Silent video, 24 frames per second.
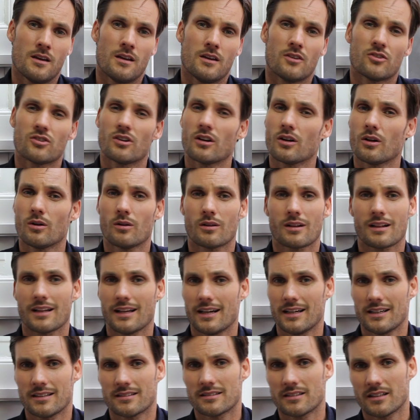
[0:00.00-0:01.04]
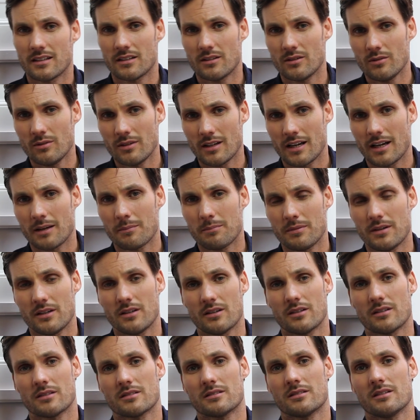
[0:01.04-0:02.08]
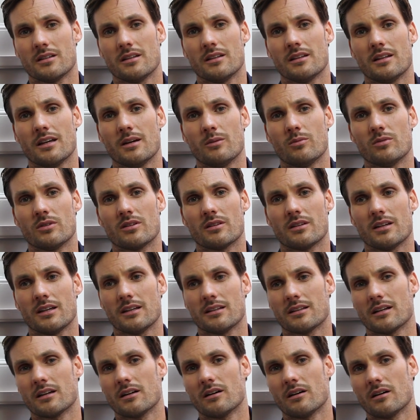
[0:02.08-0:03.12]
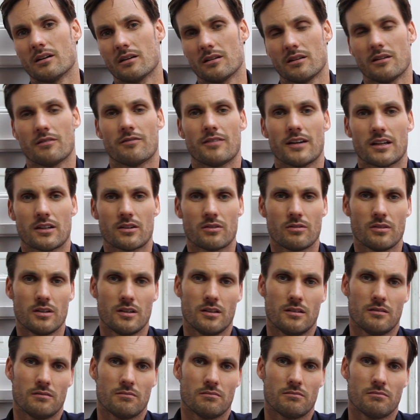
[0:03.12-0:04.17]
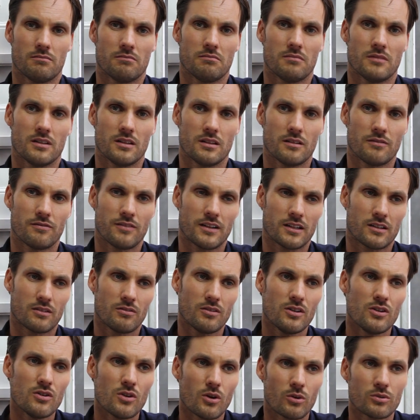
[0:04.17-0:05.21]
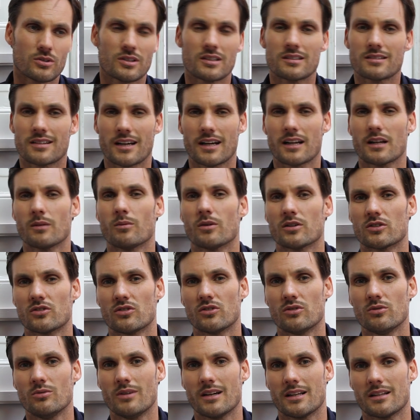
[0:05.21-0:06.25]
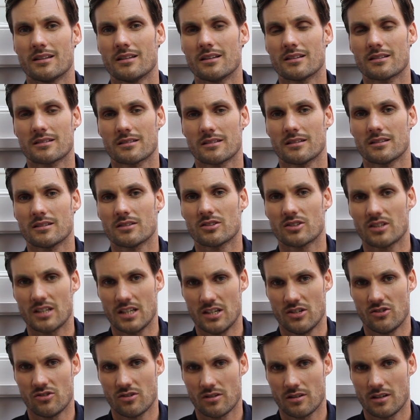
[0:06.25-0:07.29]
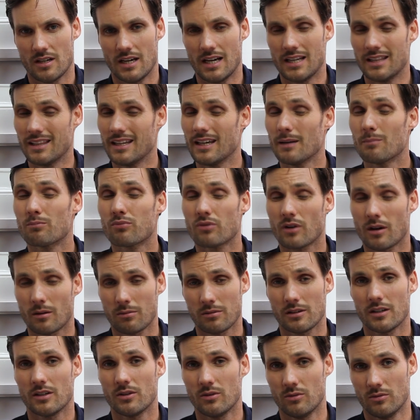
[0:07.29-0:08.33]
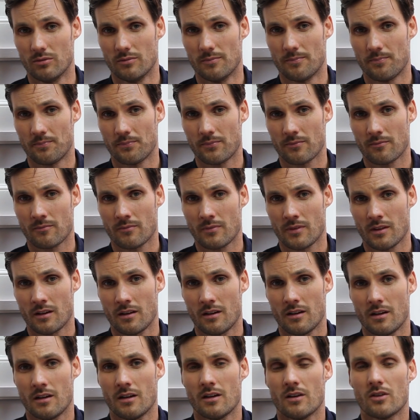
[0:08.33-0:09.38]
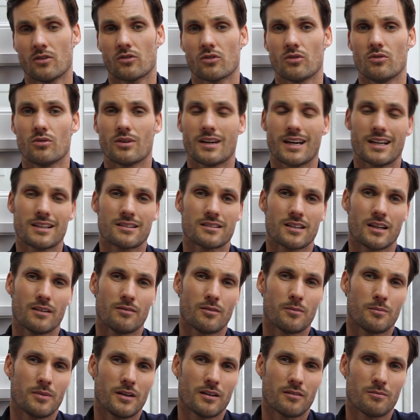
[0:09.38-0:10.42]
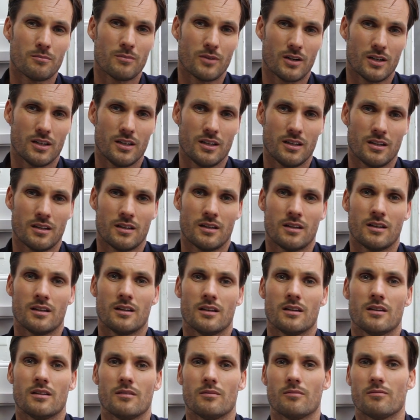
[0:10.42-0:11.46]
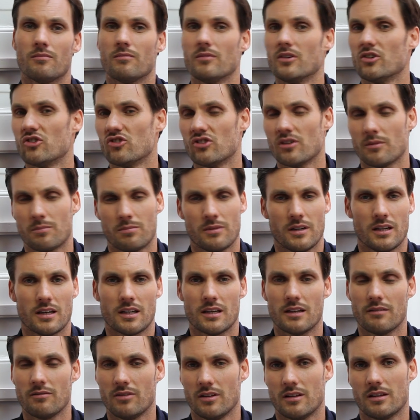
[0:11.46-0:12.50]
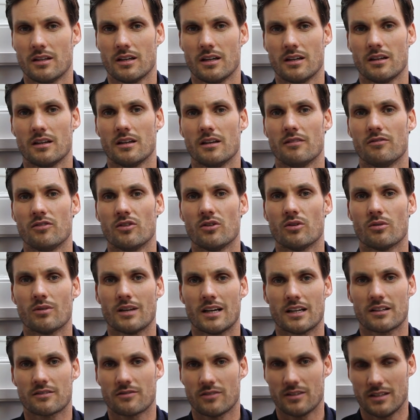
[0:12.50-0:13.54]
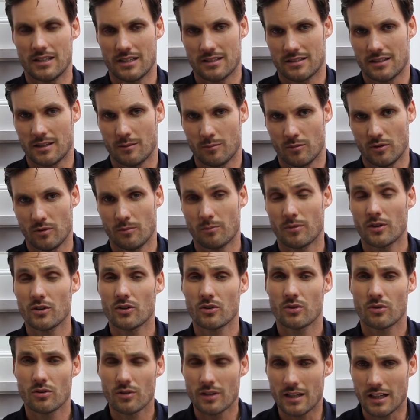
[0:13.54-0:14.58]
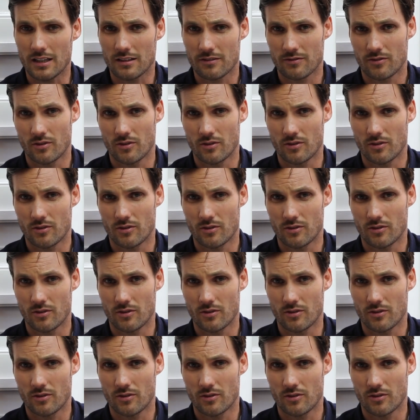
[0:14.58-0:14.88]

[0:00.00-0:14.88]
It's not all clients that do that because they would think that the factory knows exactly what to do at this stage, and they probably do. So you can save a bit of money in shipping and everything if you don't ask for that sample, but you could ask